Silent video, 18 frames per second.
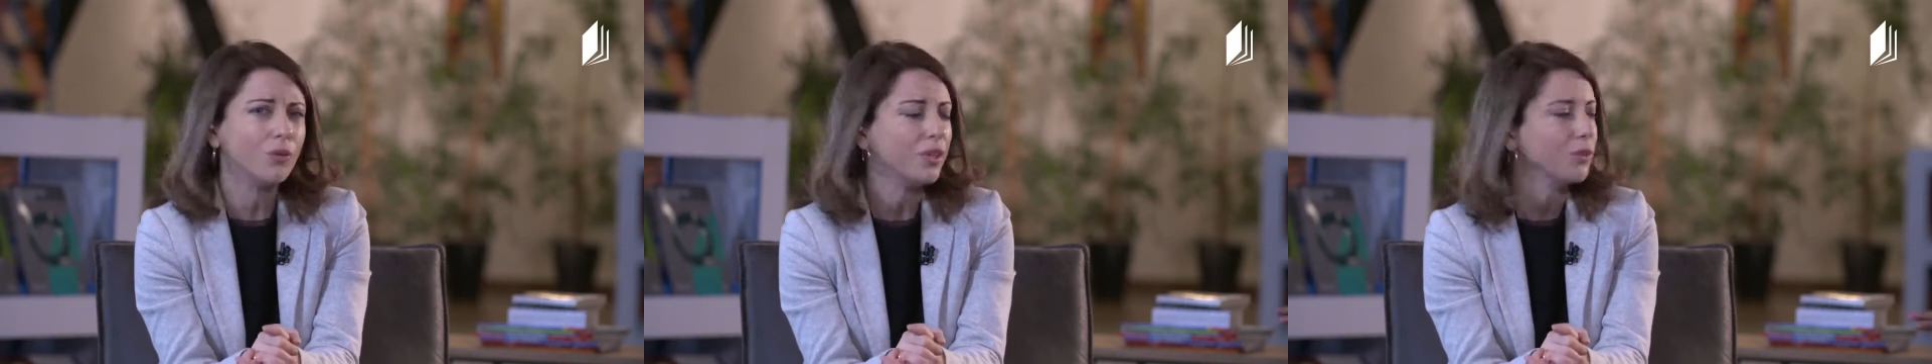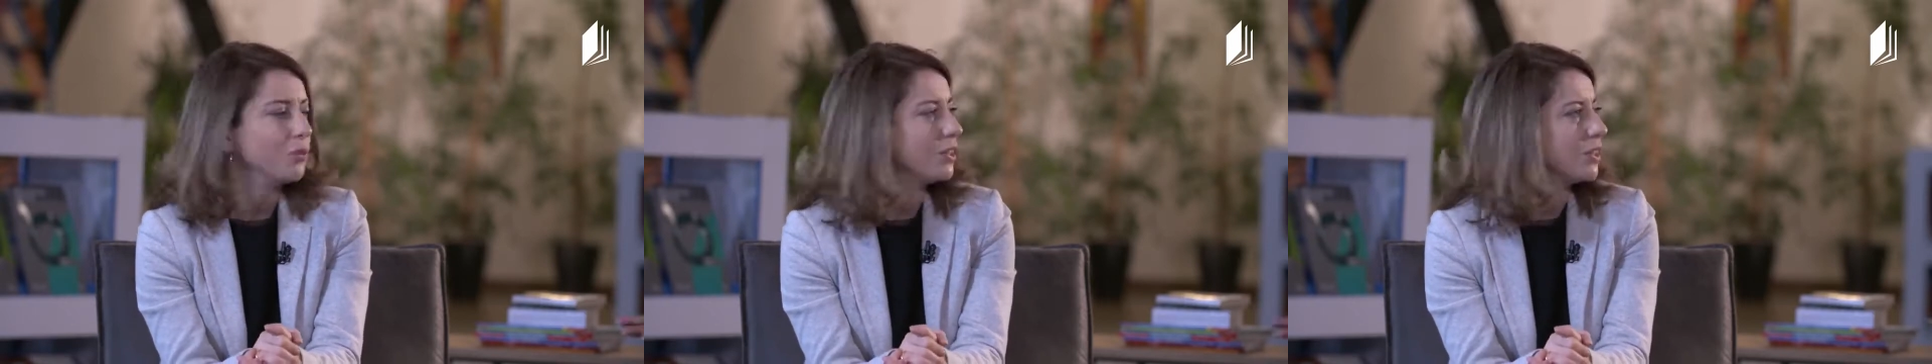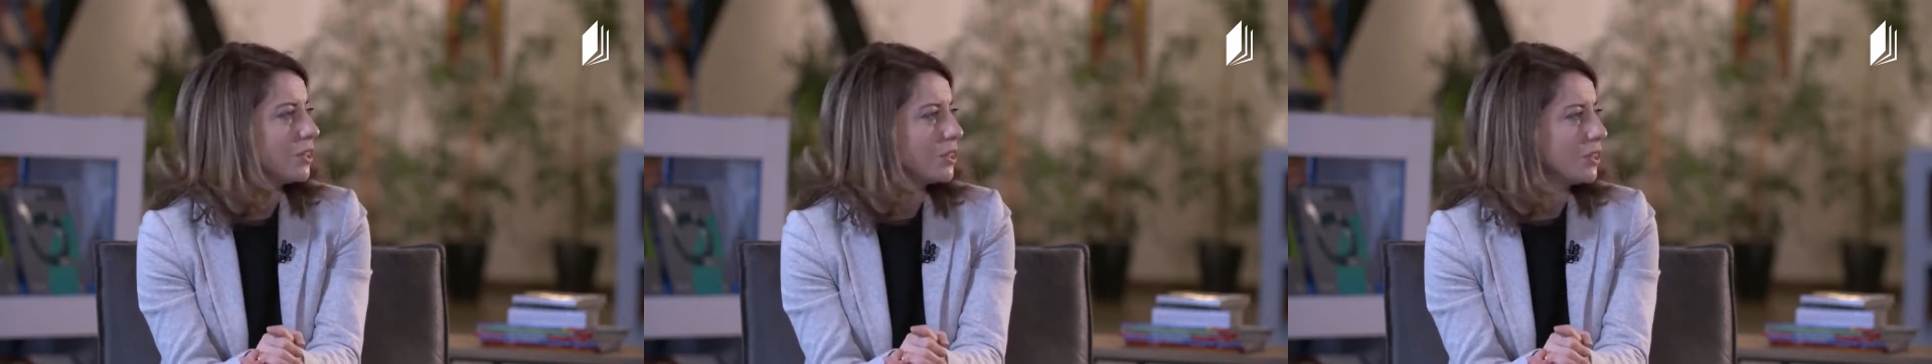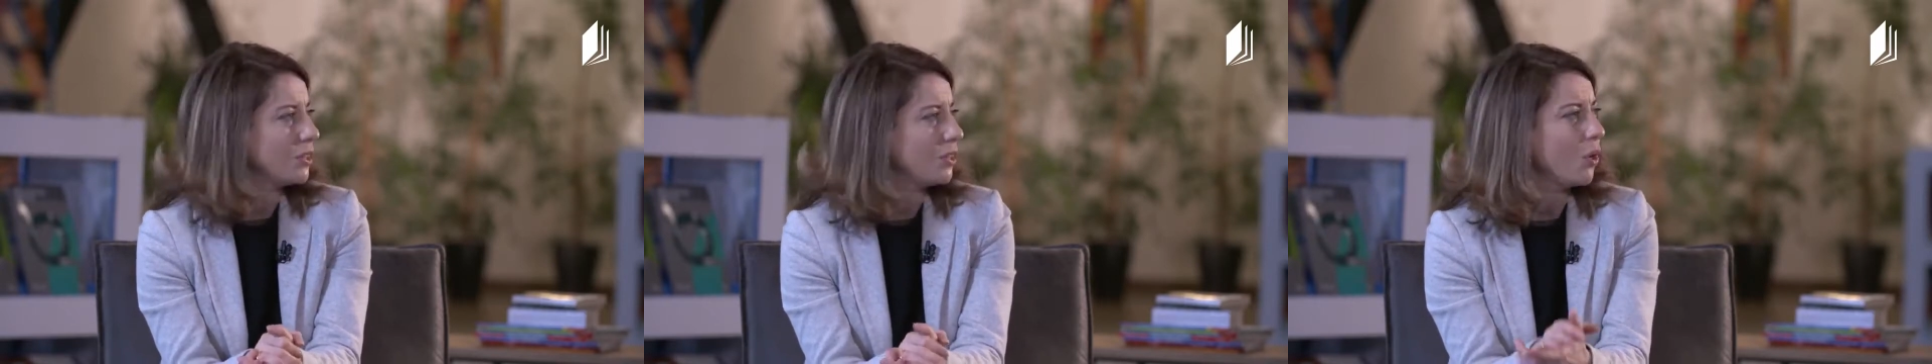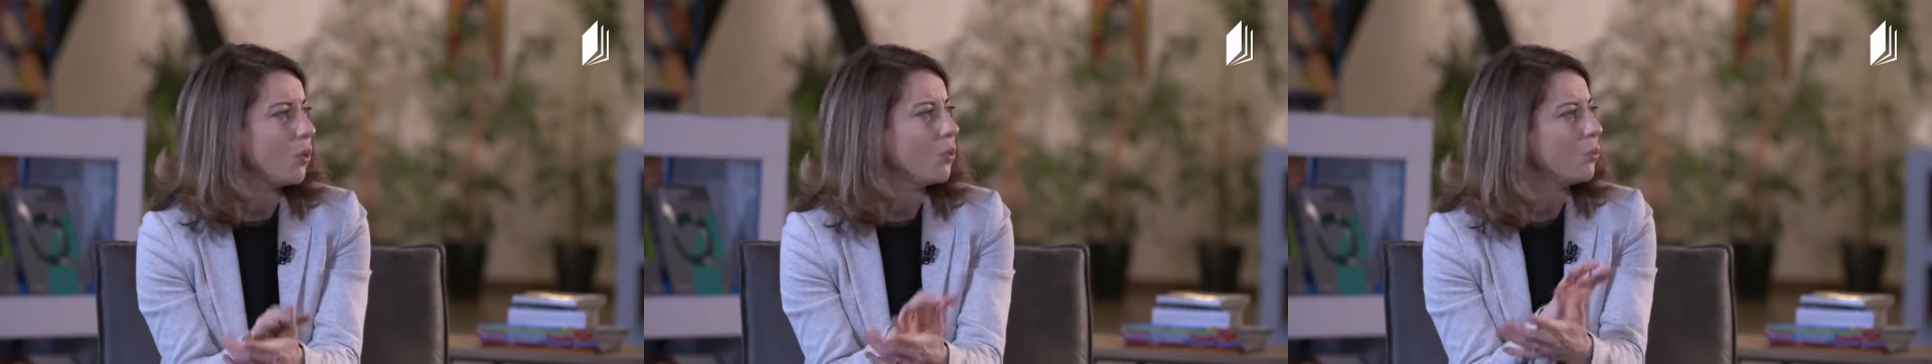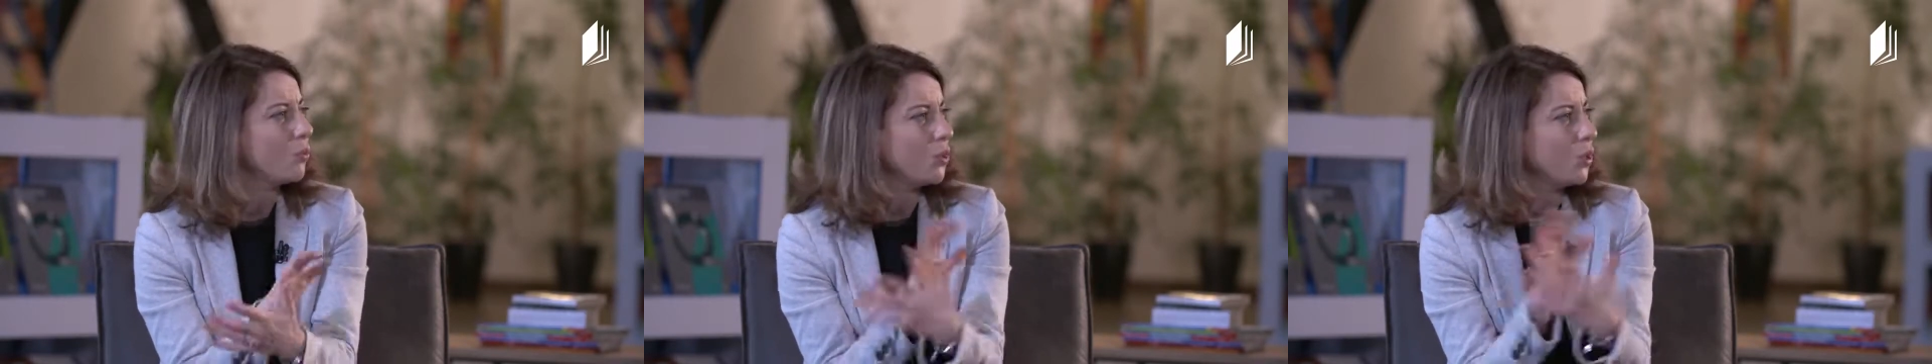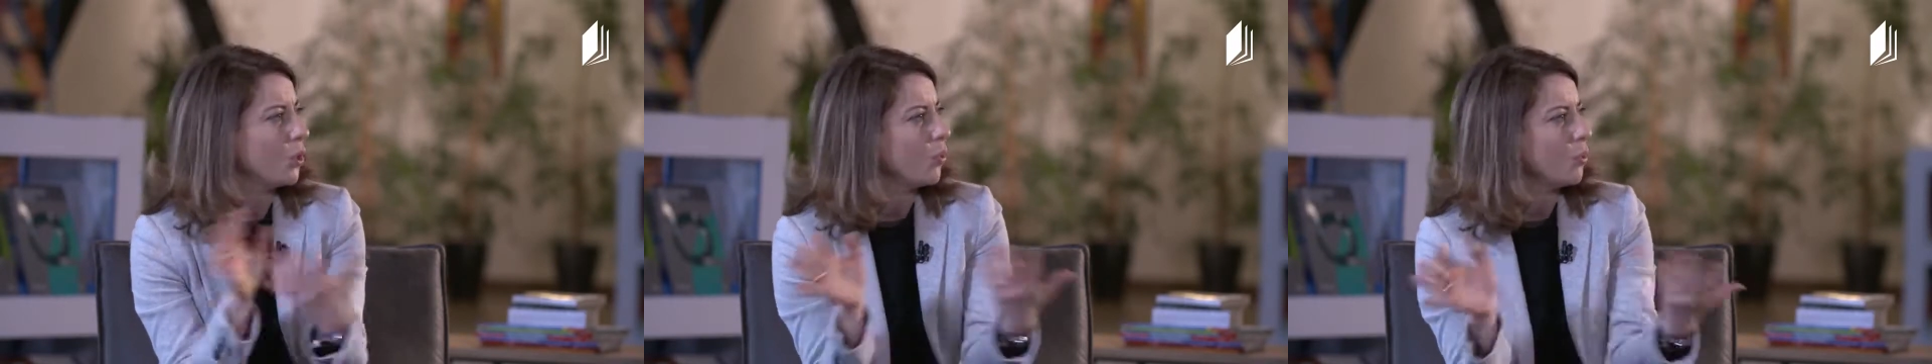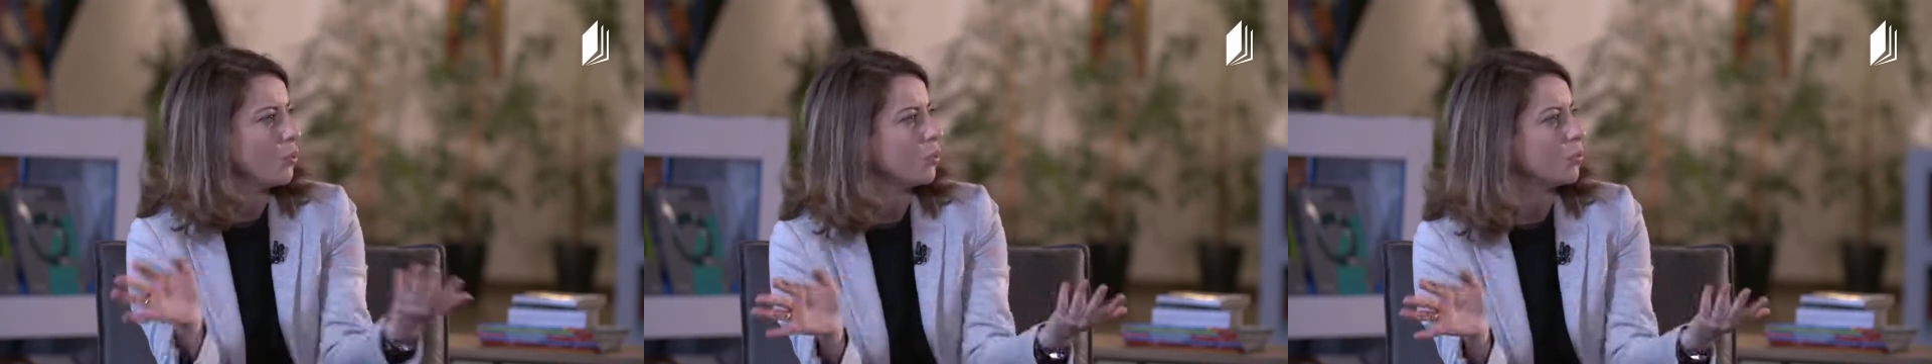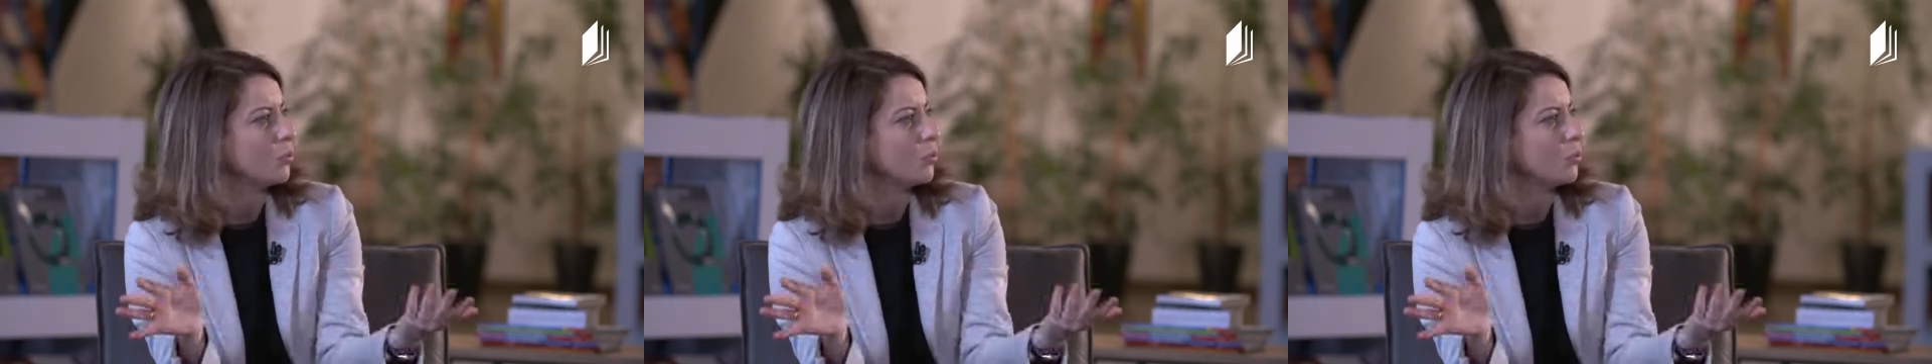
there is no no